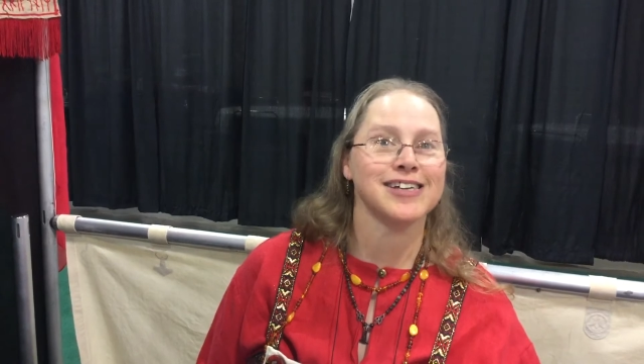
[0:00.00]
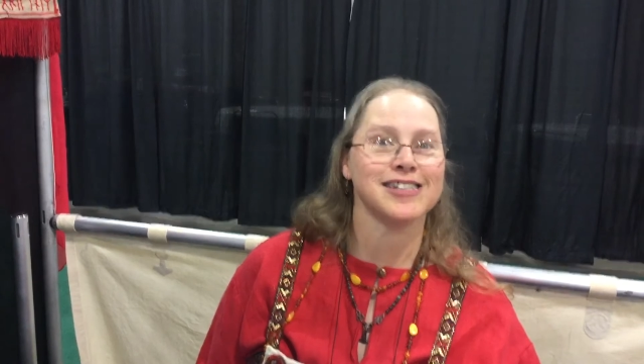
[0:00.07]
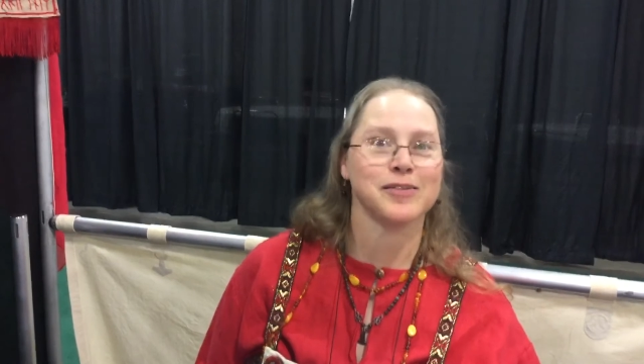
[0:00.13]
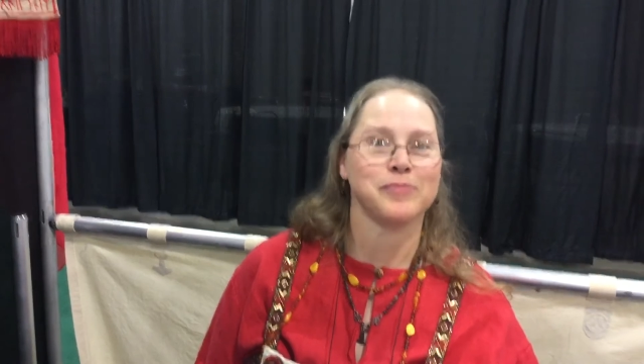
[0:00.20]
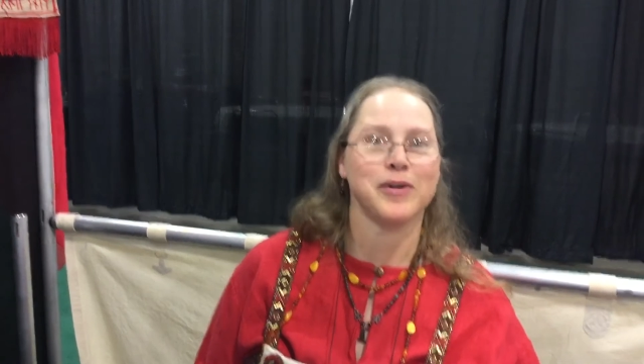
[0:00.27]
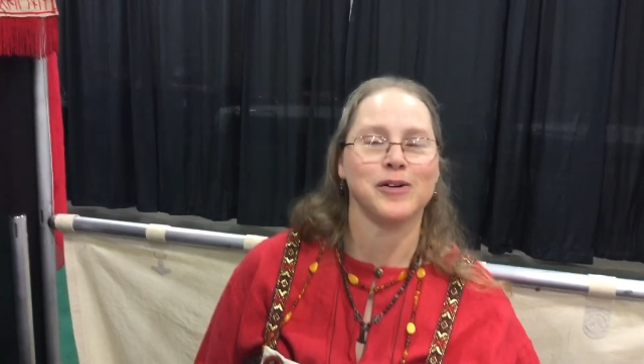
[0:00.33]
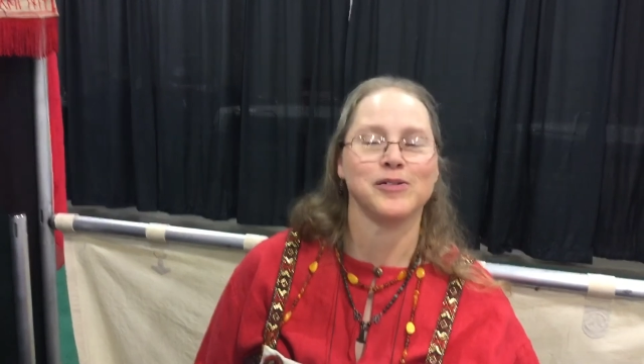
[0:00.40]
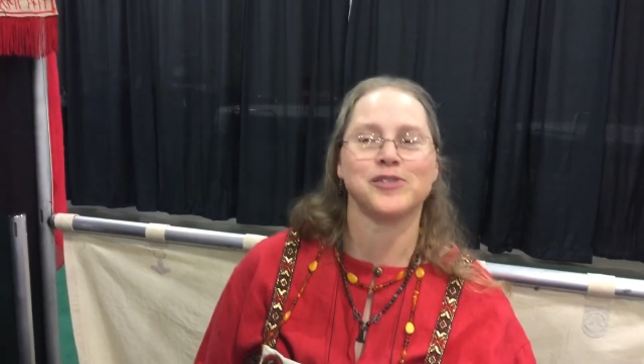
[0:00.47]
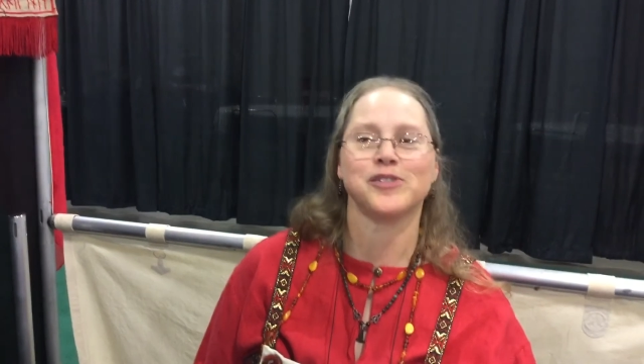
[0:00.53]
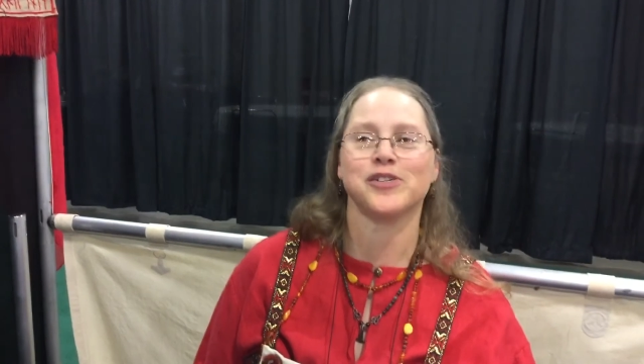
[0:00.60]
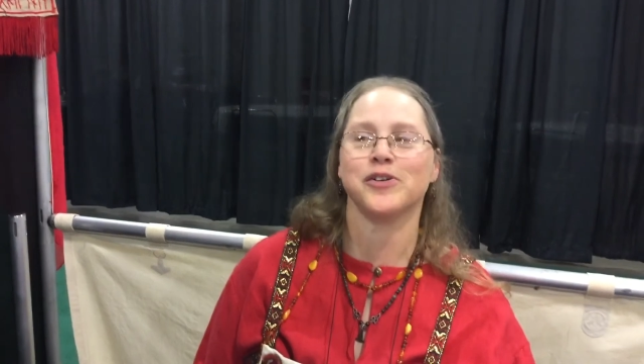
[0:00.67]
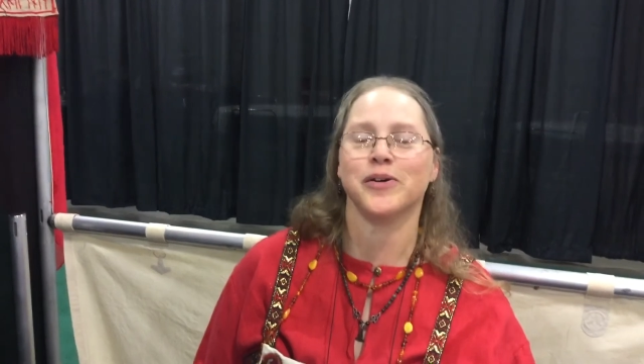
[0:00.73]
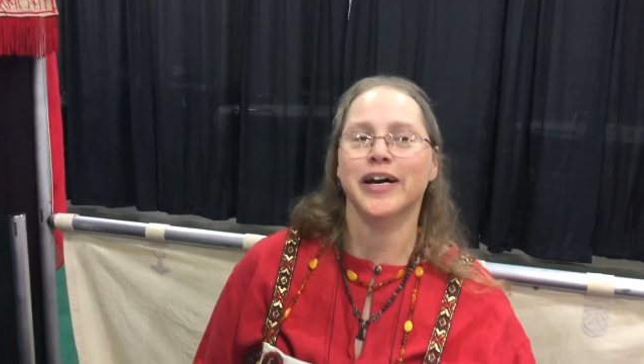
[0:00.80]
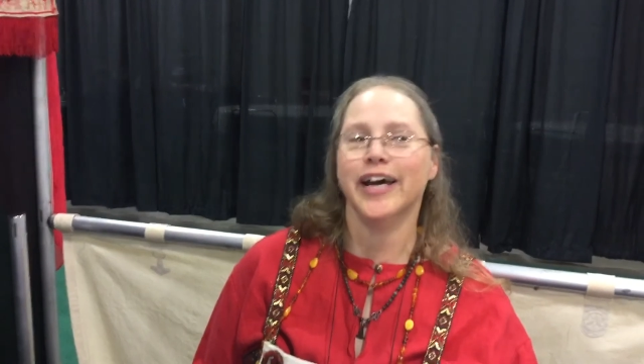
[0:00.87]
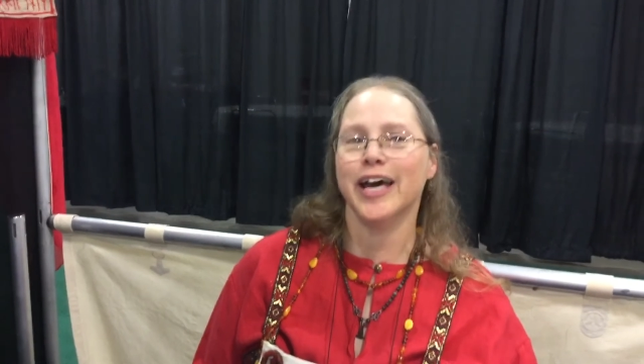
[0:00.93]
as opposed
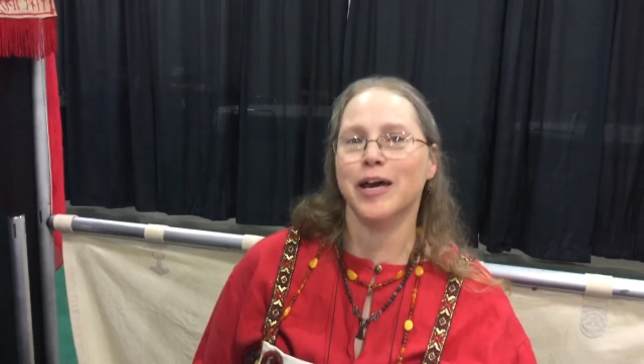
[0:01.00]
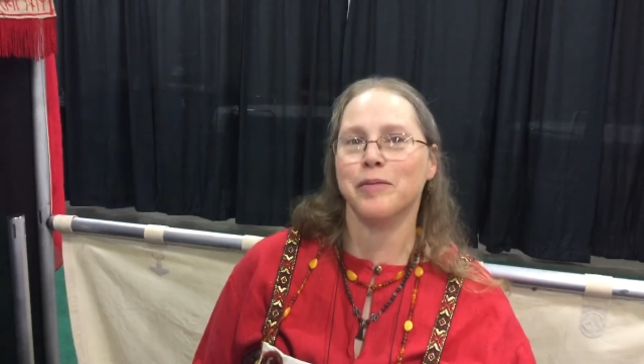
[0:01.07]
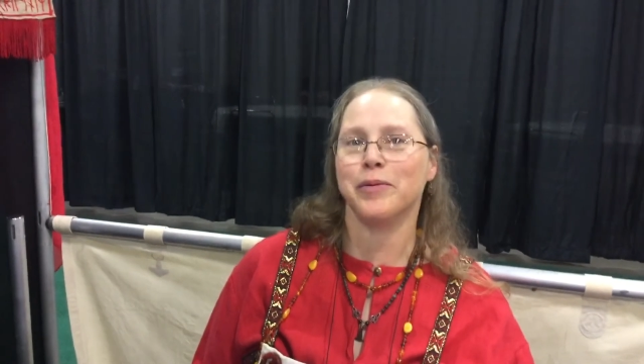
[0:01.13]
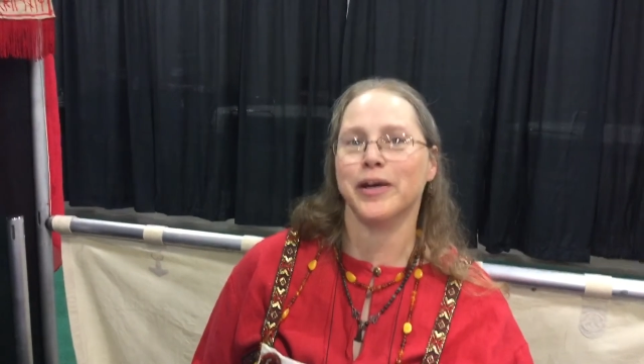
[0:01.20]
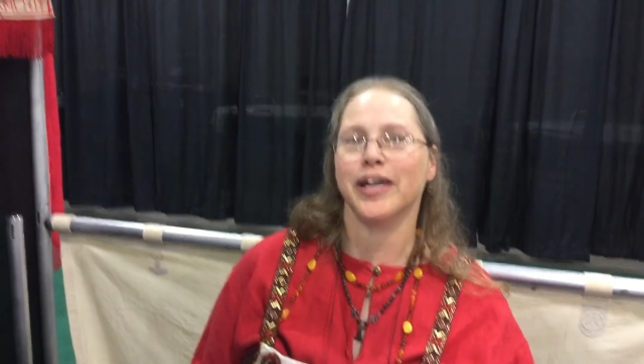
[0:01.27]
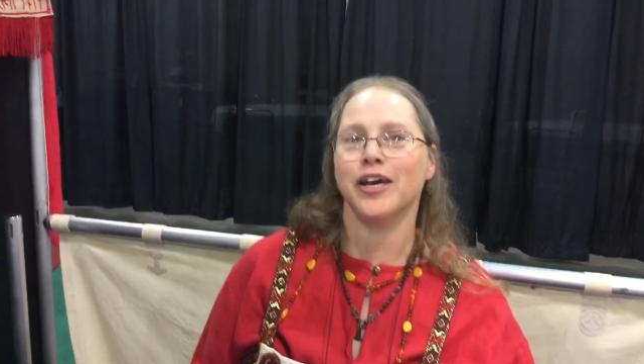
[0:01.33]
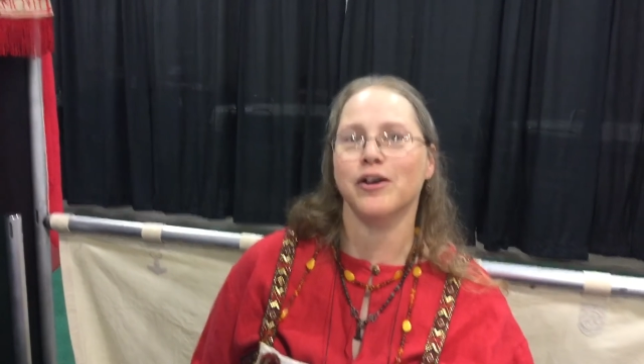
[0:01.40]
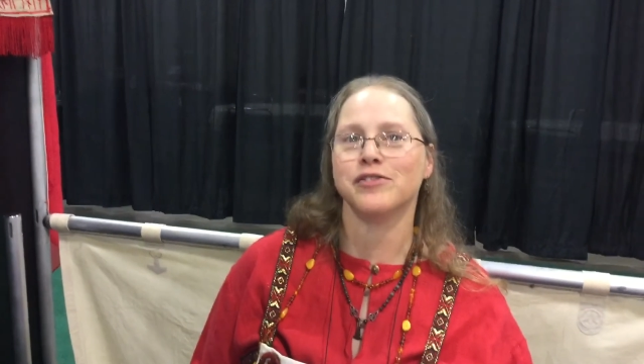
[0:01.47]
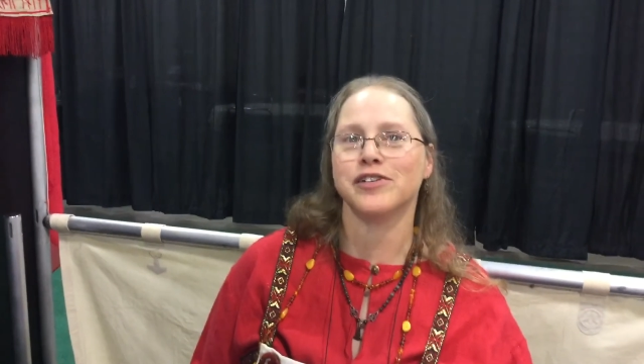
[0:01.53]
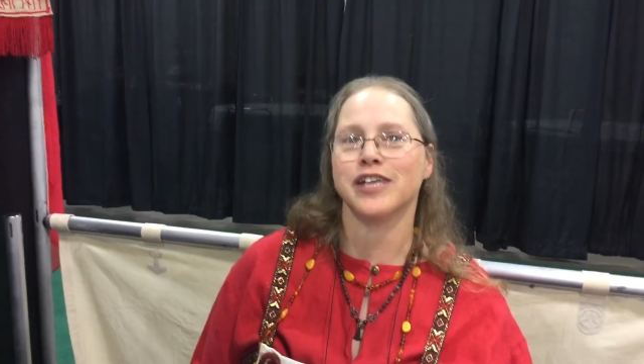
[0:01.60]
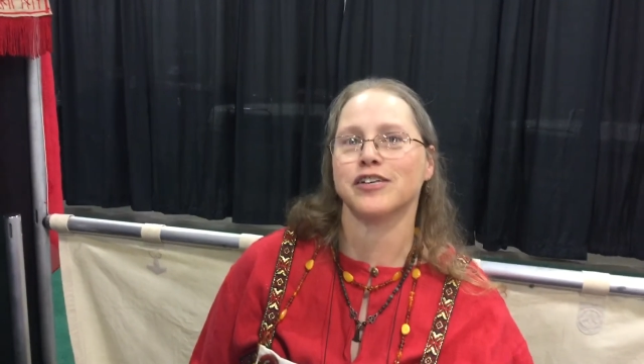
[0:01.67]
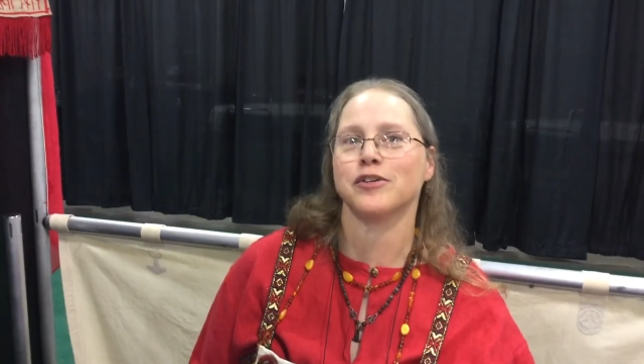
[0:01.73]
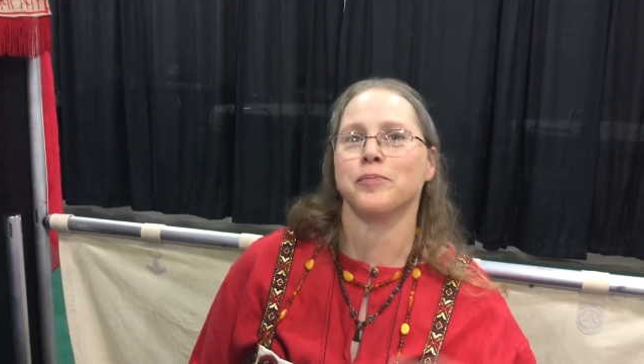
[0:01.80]
to it being used as